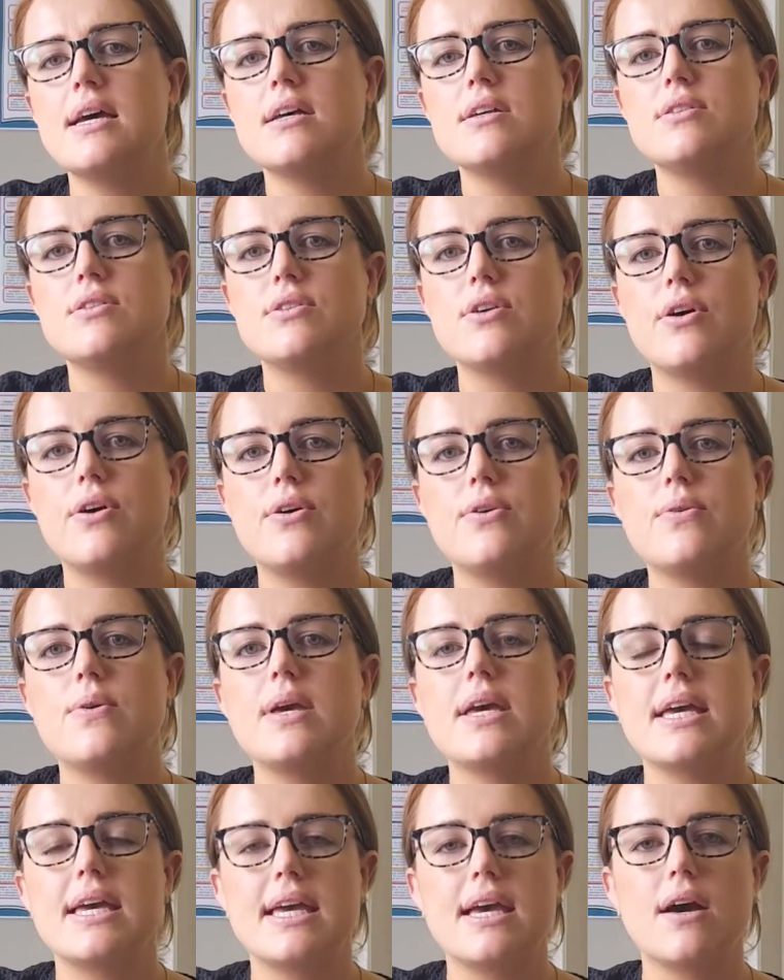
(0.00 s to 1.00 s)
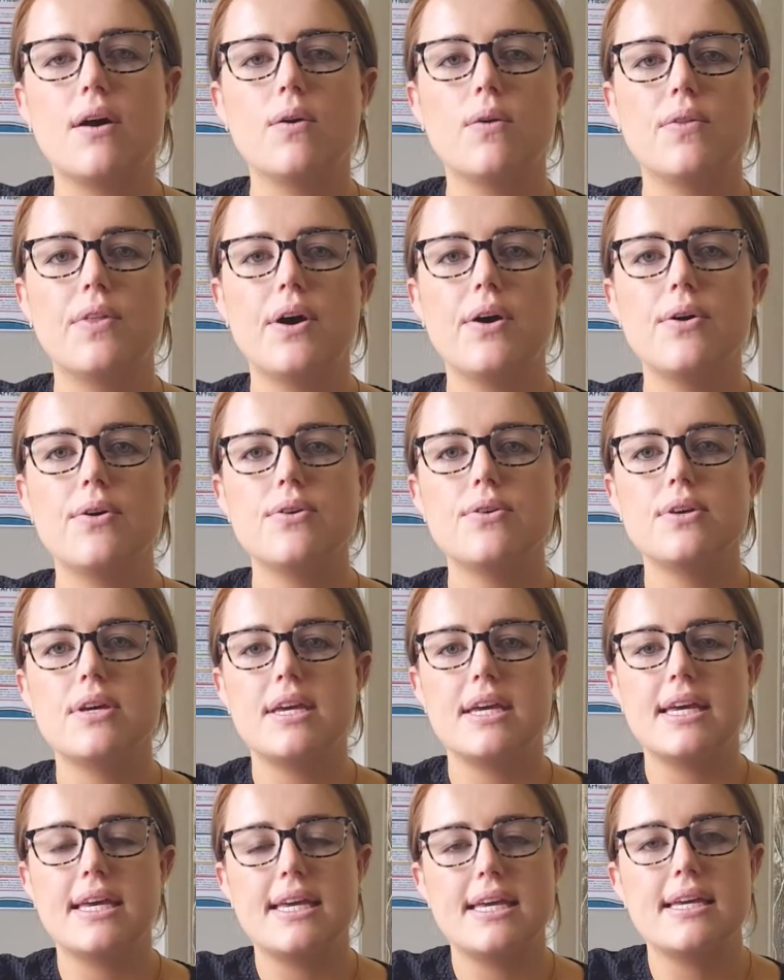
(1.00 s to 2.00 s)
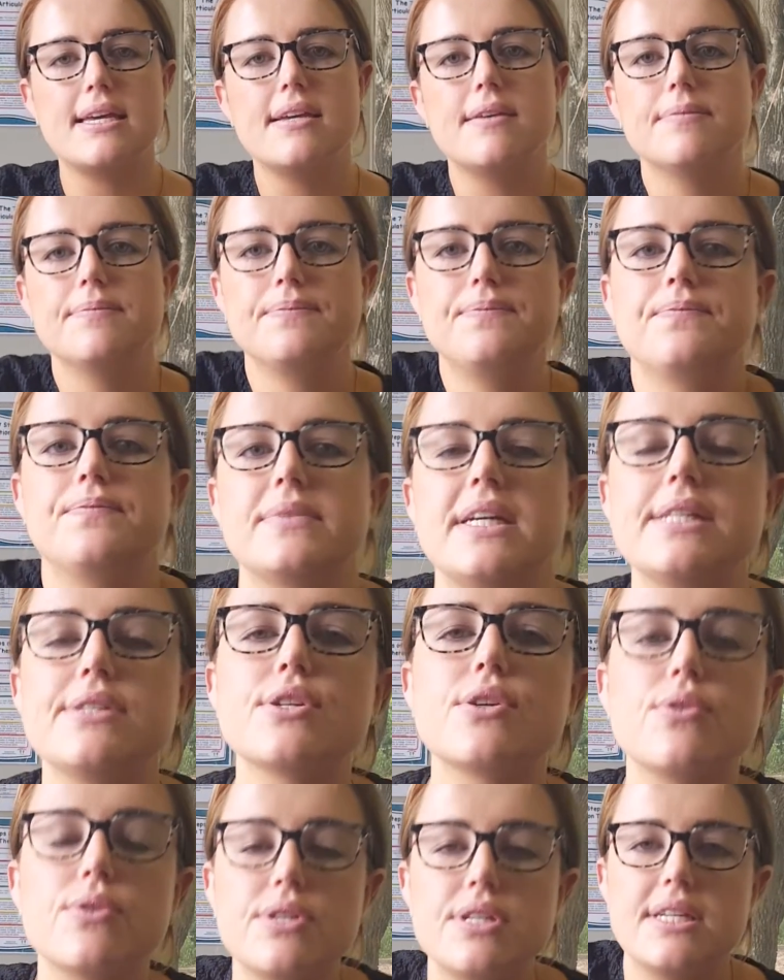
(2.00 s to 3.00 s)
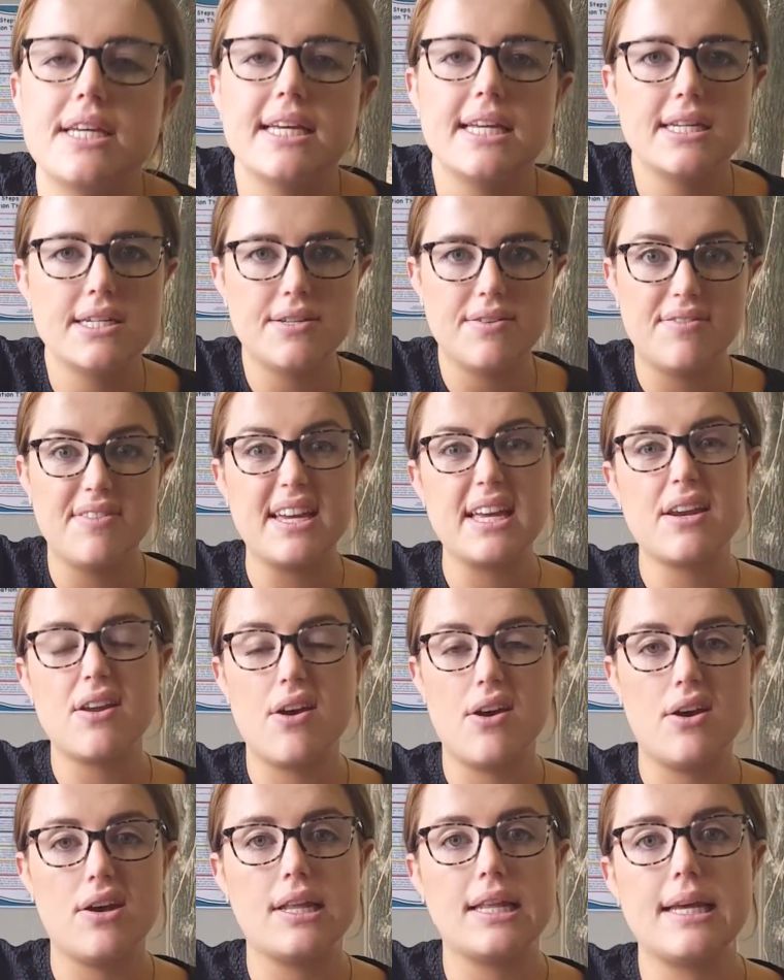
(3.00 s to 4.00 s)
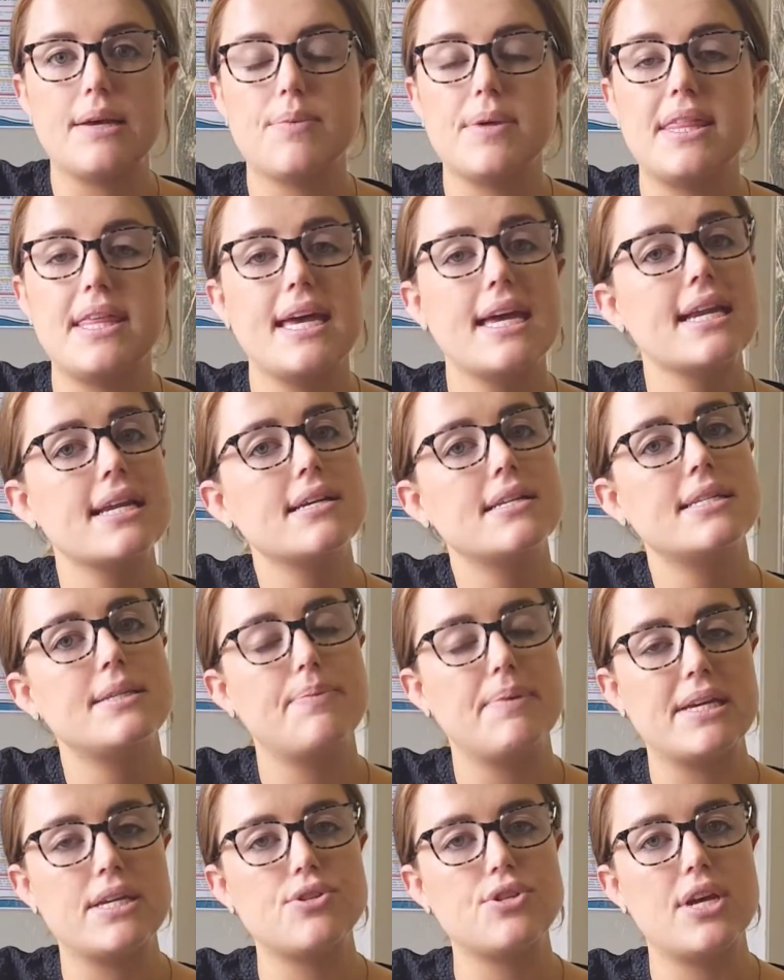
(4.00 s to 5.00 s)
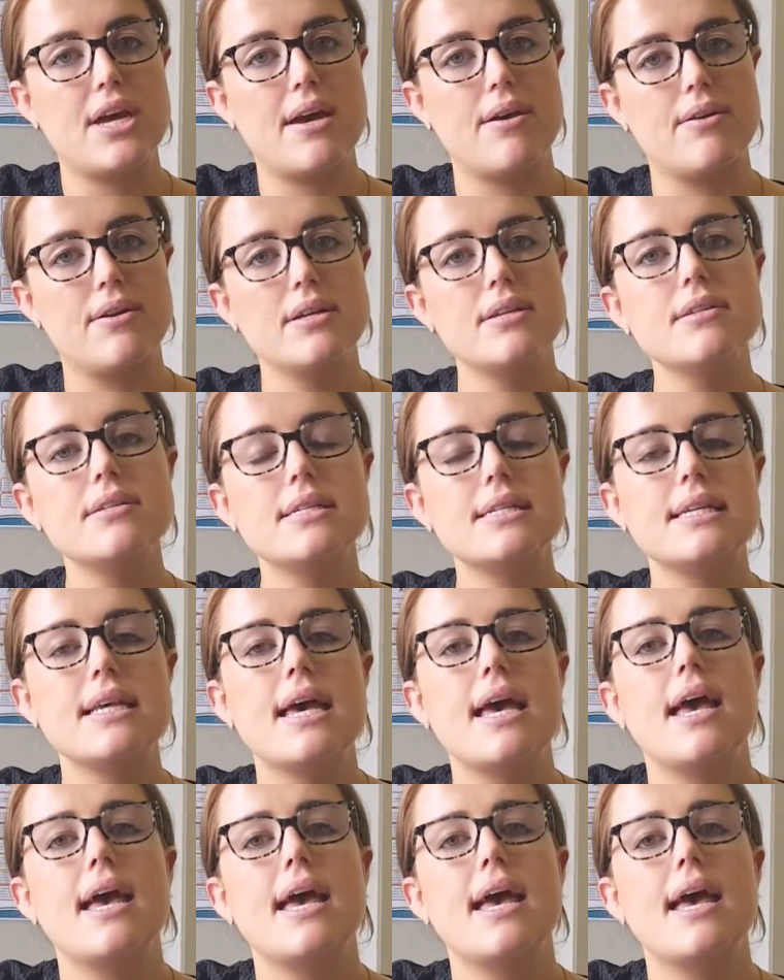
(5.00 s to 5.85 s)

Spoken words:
so although it's good to intervene early with any speech errors,